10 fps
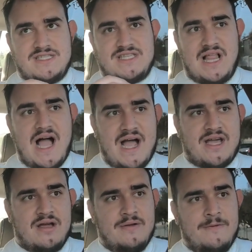
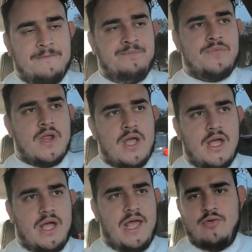slack,
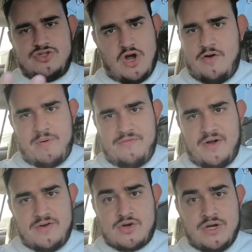it was off by
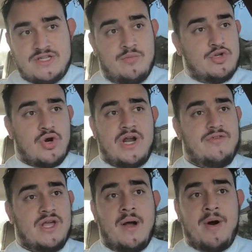5 degrees. And we tried everything. I